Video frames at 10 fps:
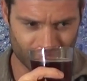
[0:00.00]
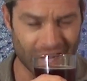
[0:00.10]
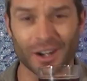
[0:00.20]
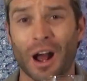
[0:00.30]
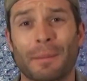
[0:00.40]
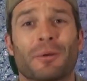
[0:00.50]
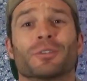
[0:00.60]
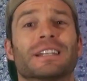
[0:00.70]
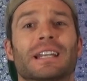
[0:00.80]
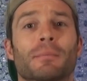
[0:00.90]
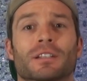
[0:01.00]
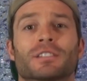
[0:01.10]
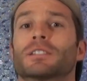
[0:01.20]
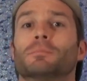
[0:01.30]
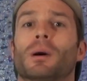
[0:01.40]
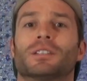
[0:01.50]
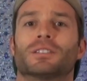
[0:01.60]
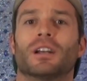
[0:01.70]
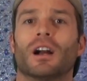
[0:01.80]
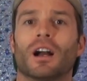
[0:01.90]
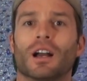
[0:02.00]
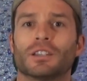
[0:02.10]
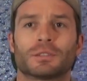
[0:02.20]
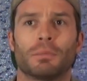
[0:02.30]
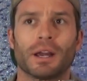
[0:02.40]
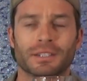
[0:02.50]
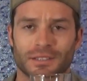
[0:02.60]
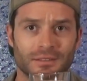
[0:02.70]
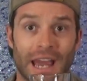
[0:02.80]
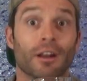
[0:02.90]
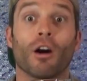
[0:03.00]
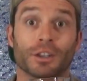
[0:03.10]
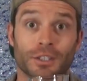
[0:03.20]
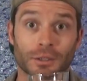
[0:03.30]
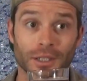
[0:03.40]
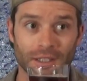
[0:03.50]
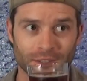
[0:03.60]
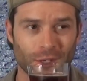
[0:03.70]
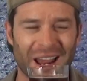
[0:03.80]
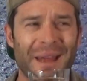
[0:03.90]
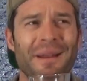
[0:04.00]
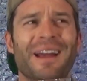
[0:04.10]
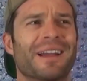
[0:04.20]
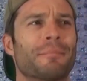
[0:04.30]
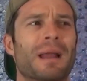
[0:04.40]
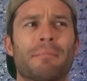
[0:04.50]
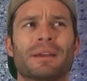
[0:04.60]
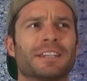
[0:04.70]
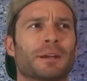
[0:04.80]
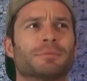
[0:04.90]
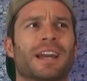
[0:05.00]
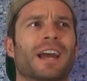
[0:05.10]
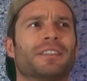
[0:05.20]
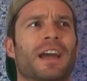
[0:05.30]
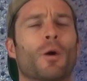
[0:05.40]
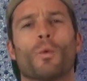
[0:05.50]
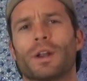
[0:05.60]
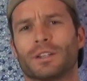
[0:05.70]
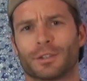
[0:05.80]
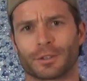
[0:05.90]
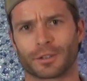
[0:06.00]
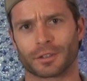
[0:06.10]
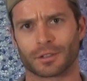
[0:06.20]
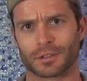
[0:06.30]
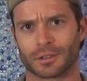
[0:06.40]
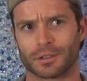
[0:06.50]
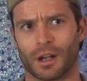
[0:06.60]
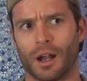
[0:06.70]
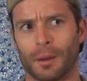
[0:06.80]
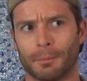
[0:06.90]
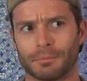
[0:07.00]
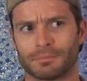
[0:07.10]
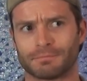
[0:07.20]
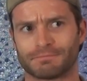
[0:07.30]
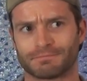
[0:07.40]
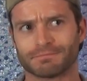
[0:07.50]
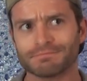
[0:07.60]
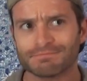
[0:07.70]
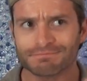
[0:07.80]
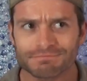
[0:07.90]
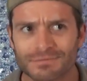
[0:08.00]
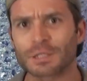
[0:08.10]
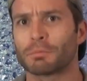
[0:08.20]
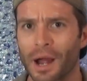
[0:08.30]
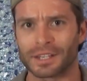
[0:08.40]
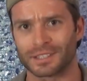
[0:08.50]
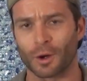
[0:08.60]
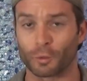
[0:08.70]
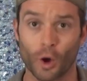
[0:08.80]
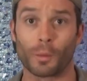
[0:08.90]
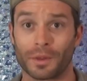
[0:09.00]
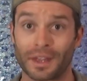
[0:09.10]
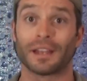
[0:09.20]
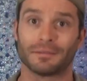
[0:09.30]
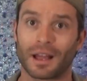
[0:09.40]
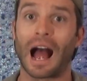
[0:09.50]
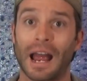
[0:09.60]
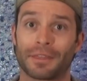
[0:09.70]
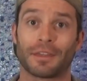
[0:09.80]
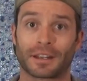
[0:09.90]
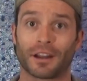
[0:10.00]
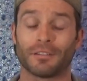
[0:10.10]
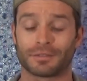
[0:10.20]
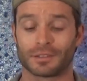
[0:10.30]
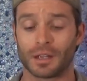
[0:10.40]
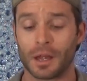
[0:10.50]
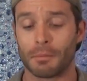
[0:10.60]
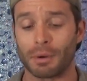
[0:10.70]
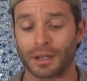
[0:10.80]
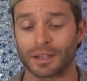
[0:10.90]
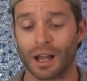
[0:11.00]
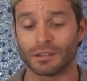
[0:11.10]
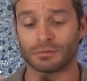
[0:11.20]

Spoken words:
I don't know. I'm not really getting much spice at all to it. So I'm not picking up that winter spice aroma that I think of. But